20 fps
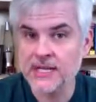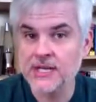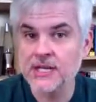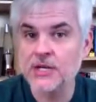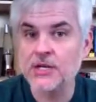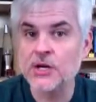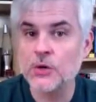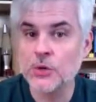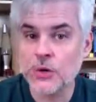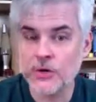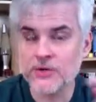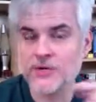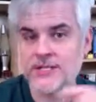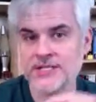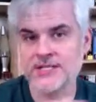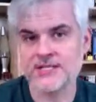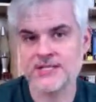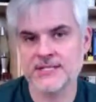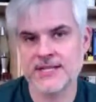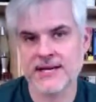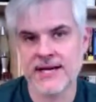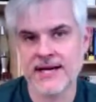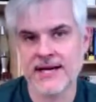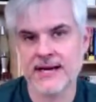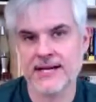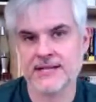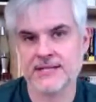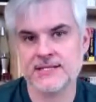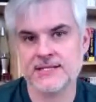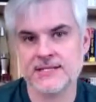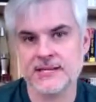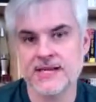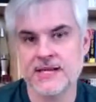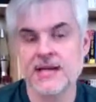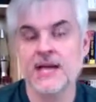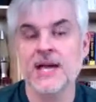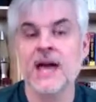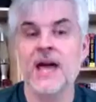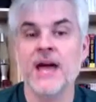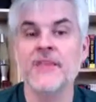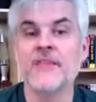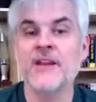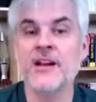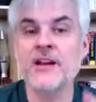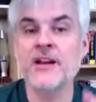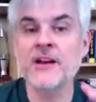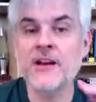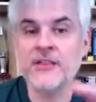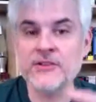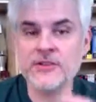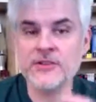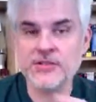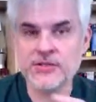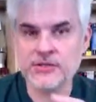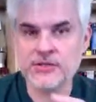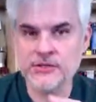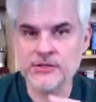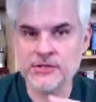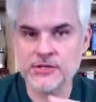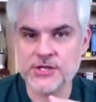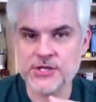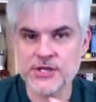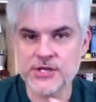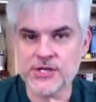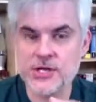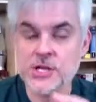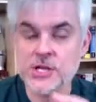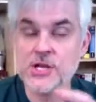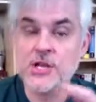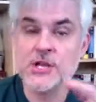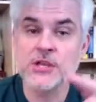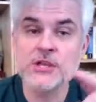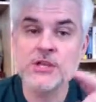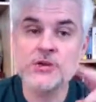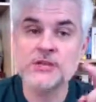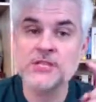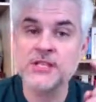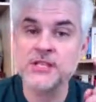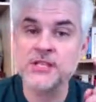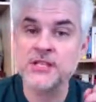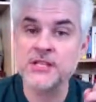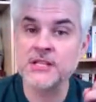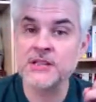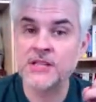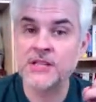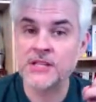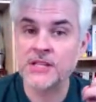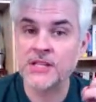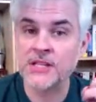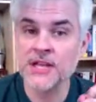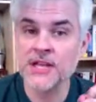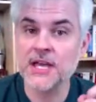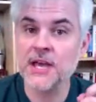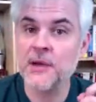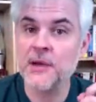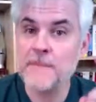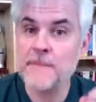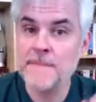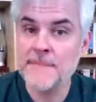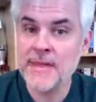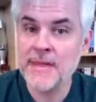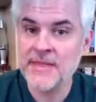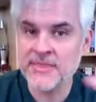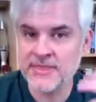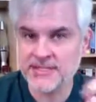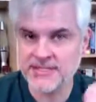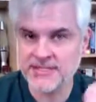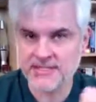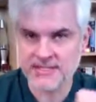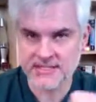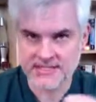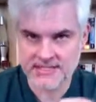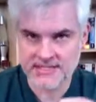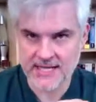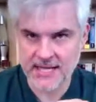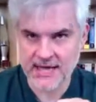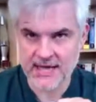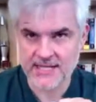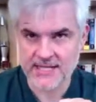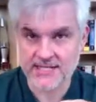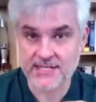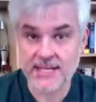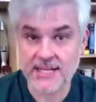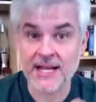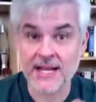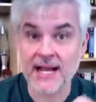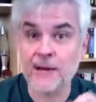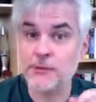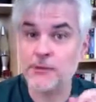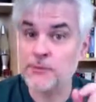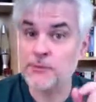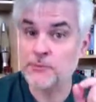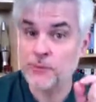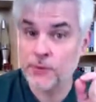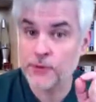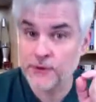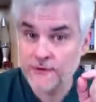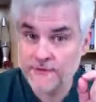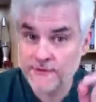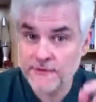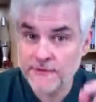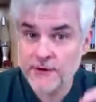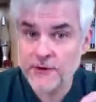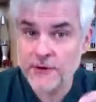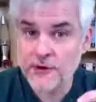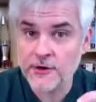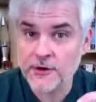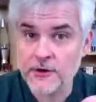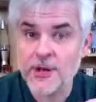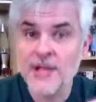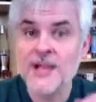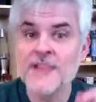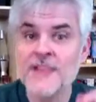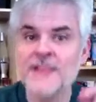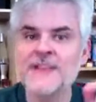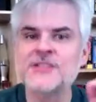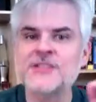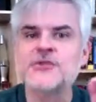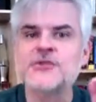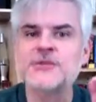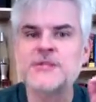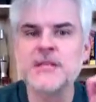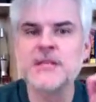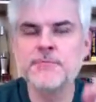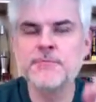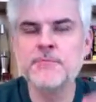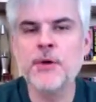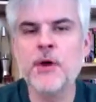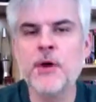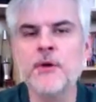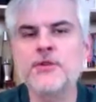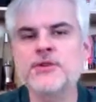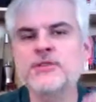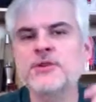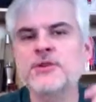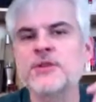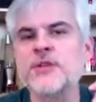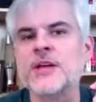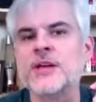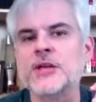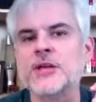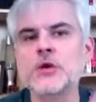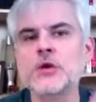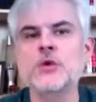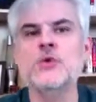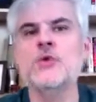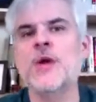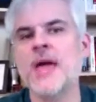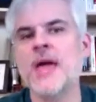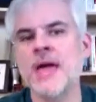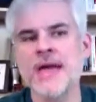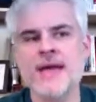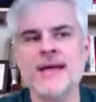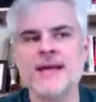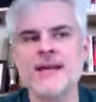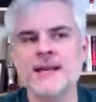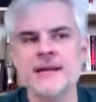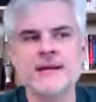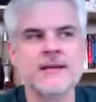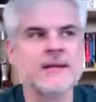query syntax, and then another solution using the LINQ method syntax. And I would prefer that you did both so that you can